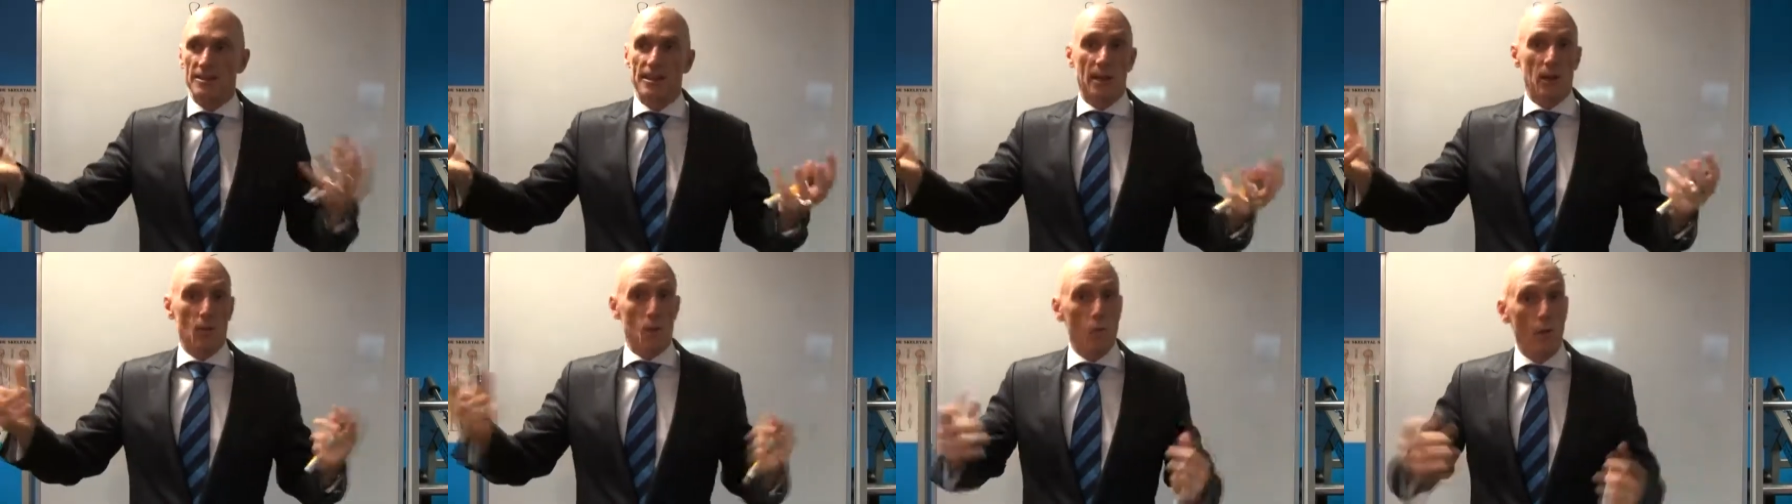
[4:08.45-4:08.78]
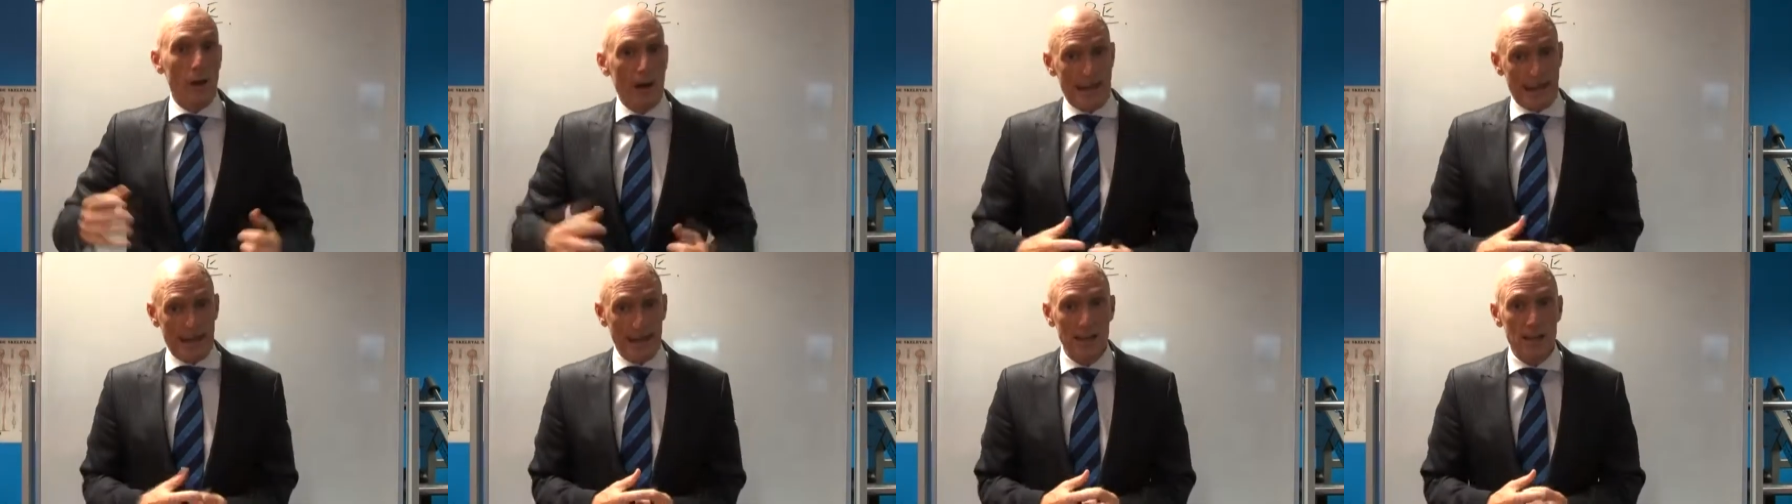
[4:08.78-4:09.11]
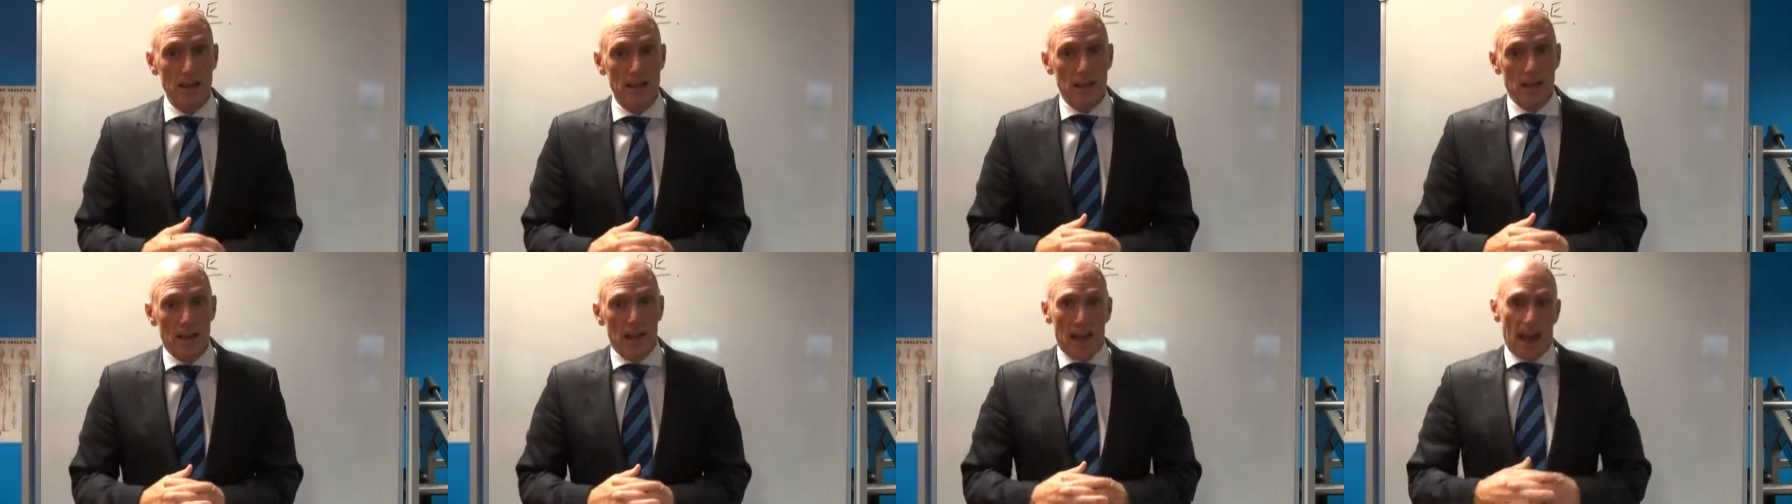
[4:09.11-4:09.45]
say,
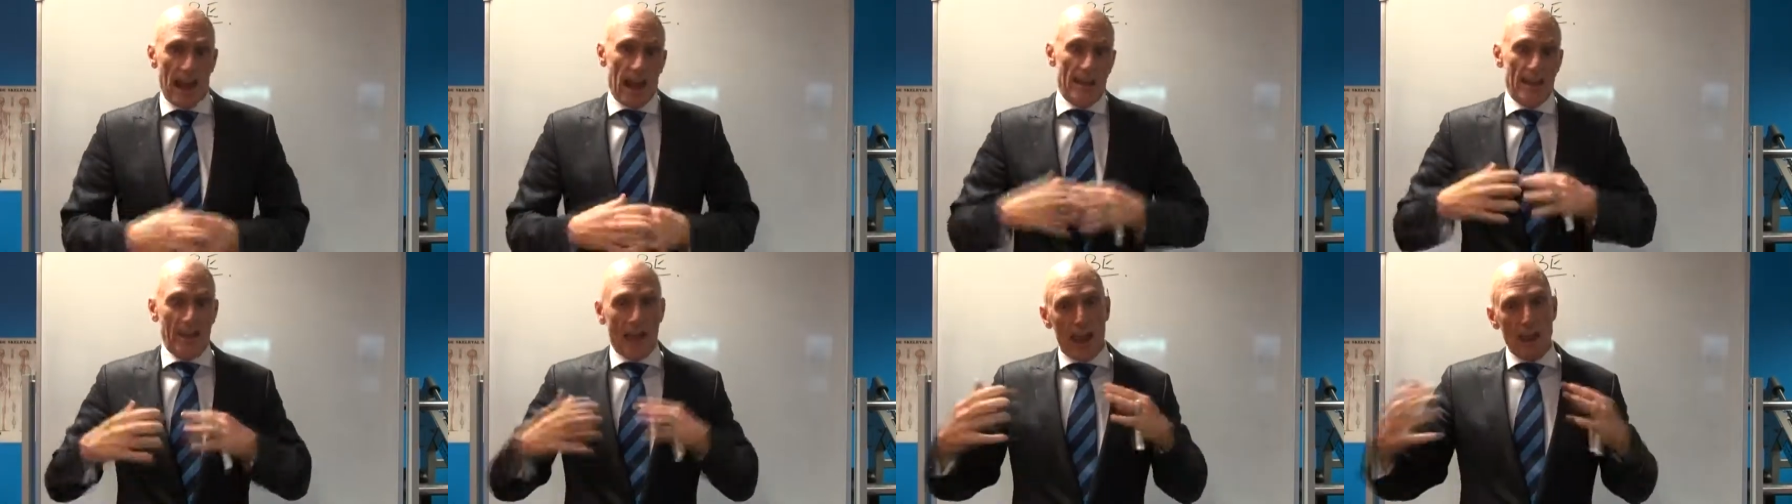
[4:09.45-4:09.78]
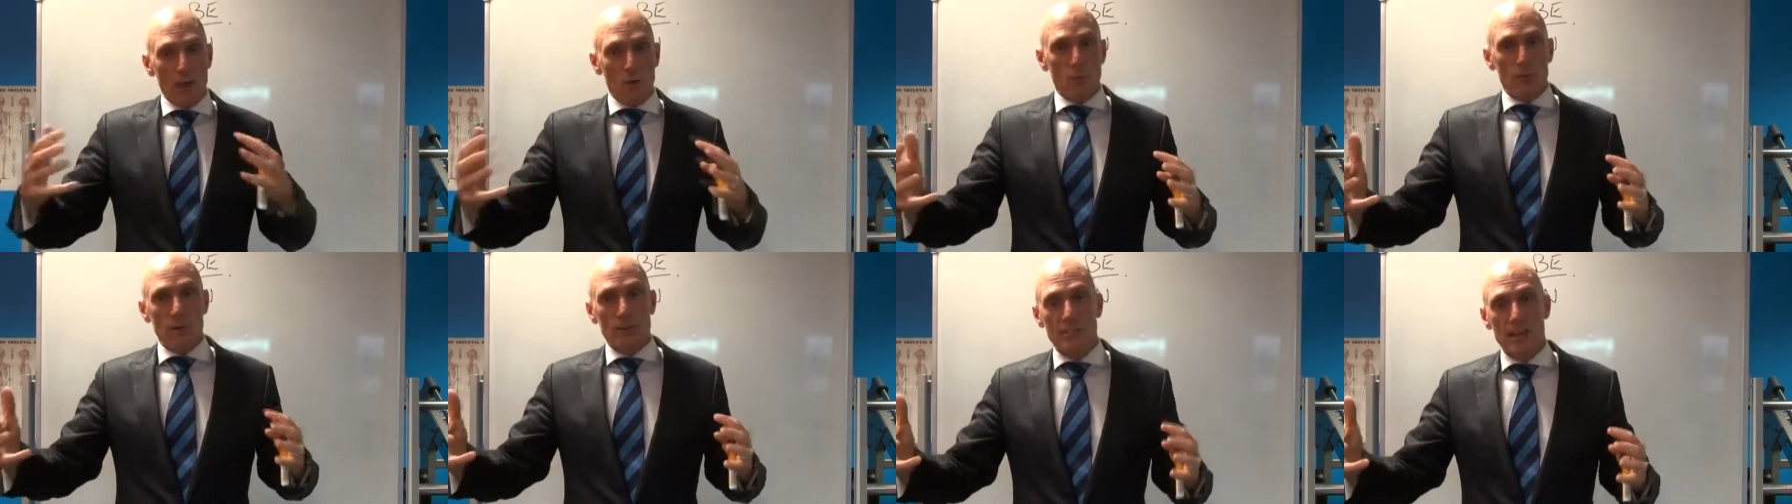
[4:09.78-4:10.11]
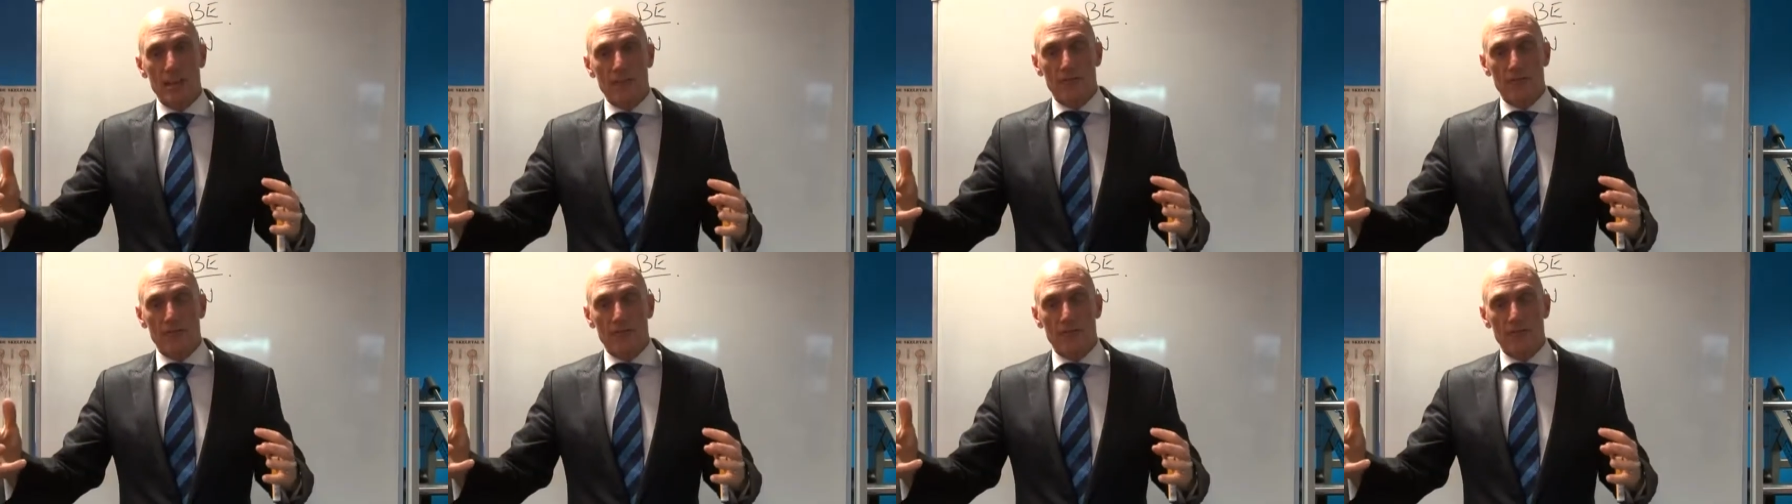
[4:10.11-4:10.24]
wedding, and eight weeks